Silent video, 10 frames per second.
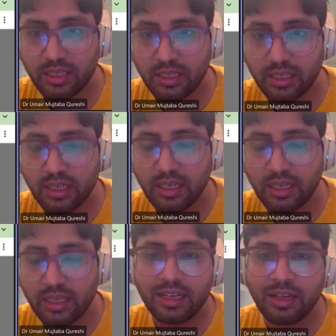profit.
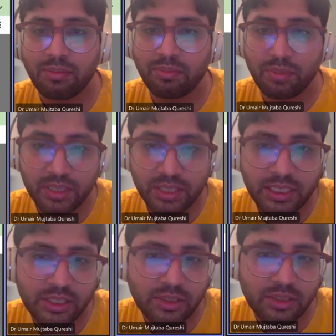Now,
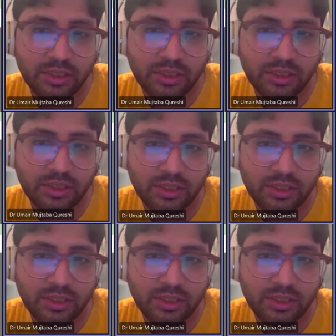percentage of